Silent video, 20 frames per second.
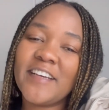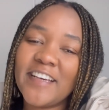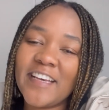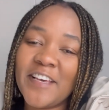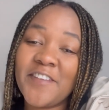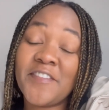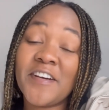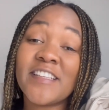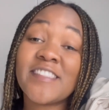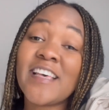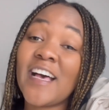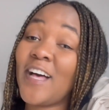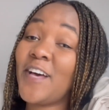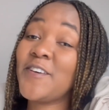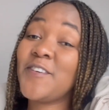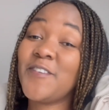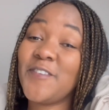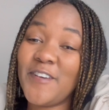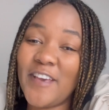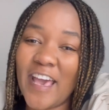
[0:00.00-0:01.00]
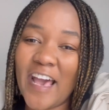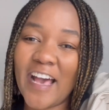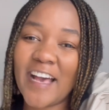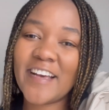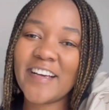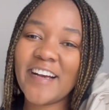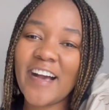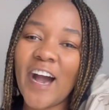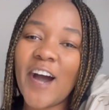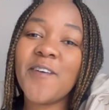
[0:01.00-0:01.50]
If I tell you,
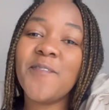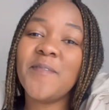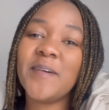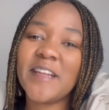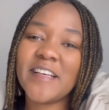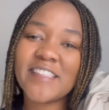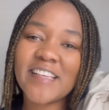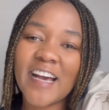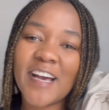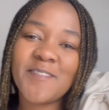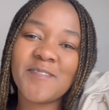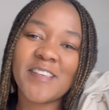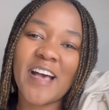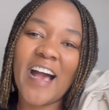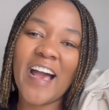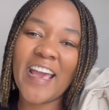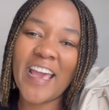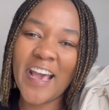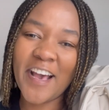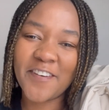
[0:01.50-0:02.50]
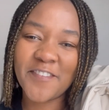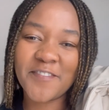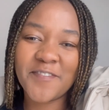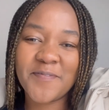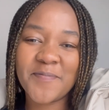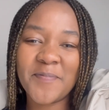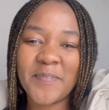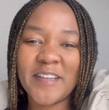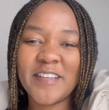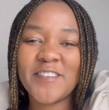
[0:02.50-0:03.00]
yeah, how many times I
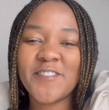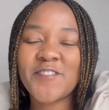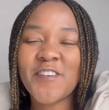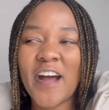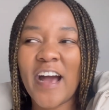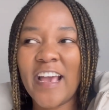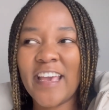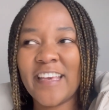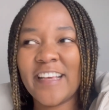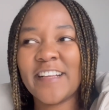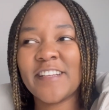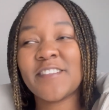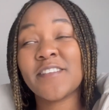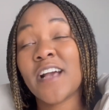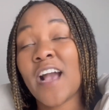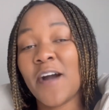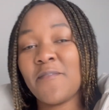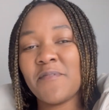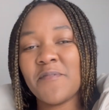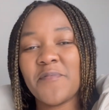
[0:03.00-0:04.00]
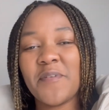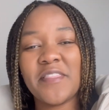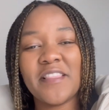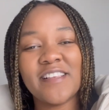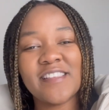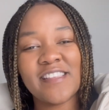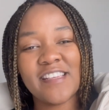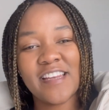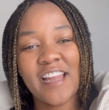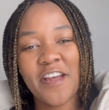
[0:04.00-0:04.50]
have been trying to come up with a
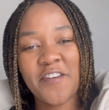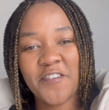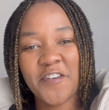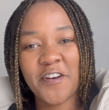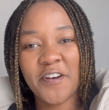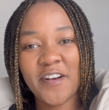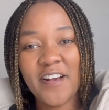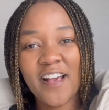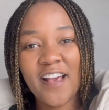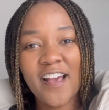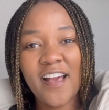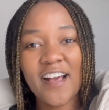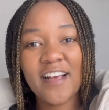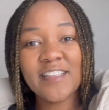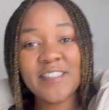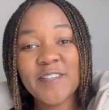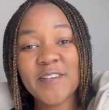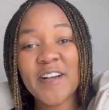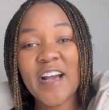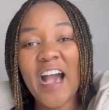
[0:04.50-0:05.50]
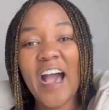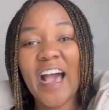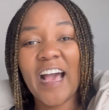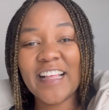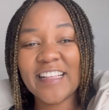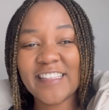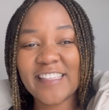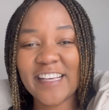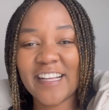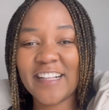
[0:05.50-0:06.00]
scenario to
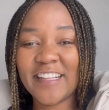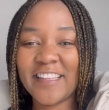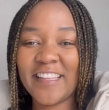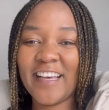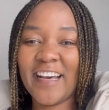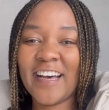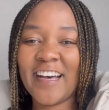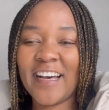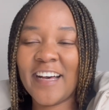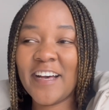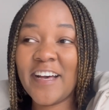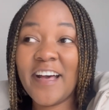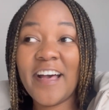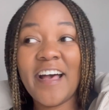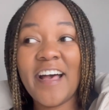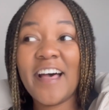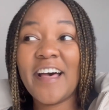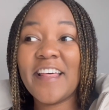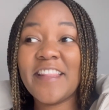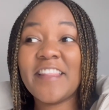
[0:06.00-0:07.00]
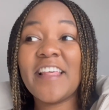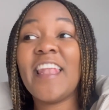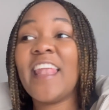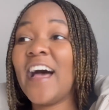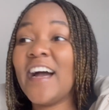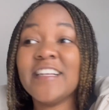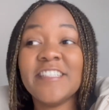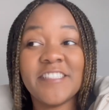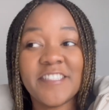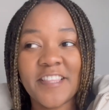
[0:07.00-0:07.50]
cancel the
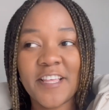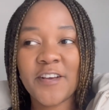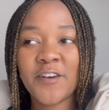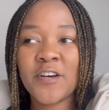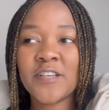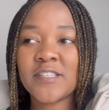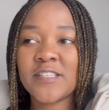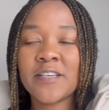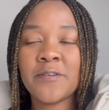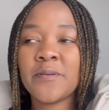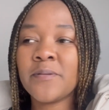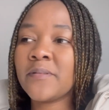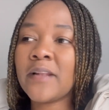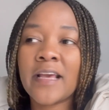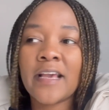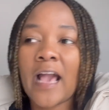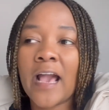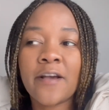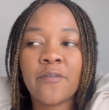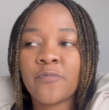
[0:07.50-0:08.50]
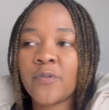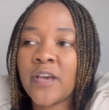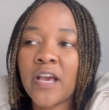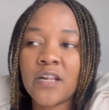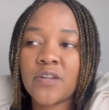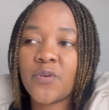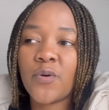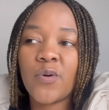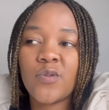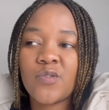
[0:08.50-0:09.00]
lunch thing, because like we
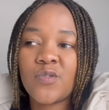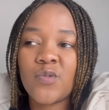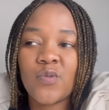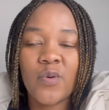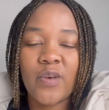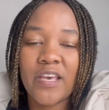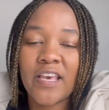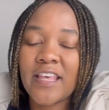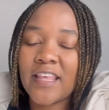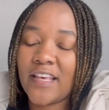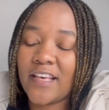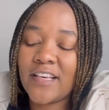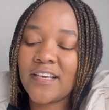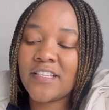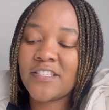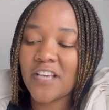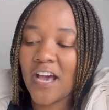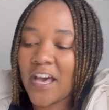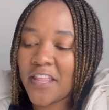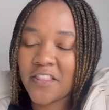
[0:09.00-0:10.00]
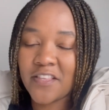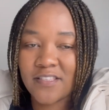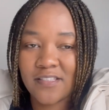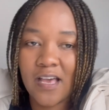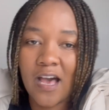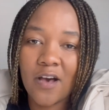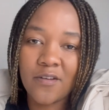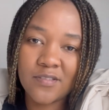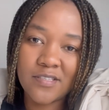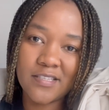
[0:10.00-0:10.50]
can't go to each other's
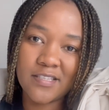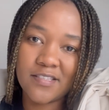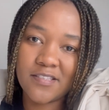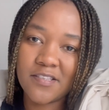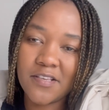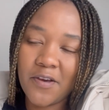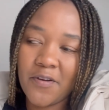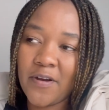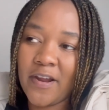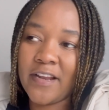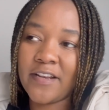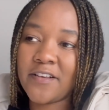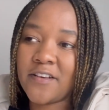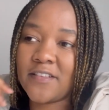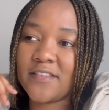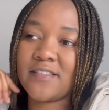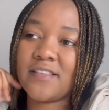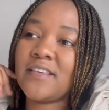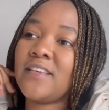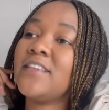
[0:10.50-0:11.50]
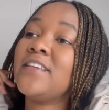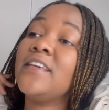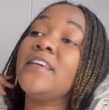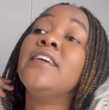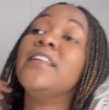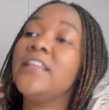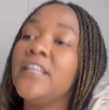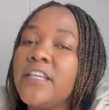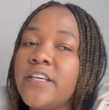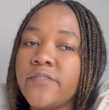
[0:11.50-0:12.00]
houses, right? Because
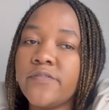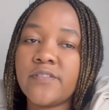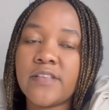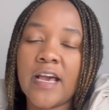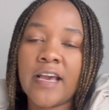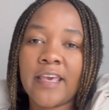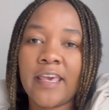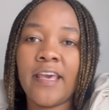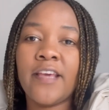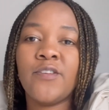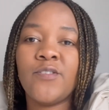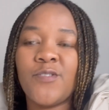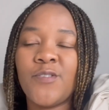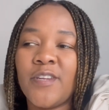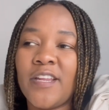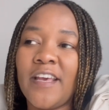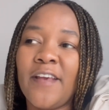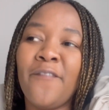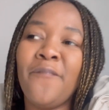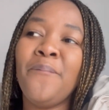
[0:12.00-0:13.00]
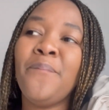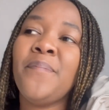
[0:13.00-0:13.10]
he leaves again today.